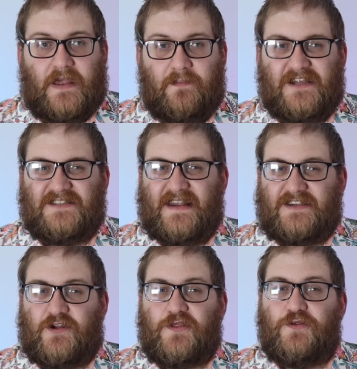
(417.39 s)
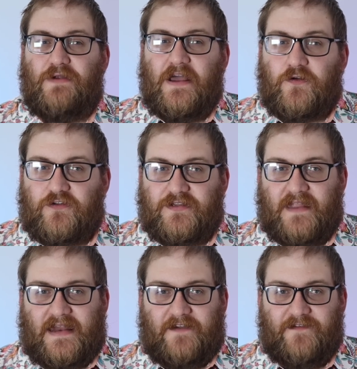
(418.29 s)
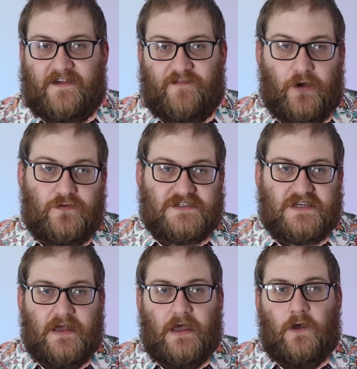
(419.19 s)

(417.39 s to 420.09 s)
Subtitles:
but it's an extra £395.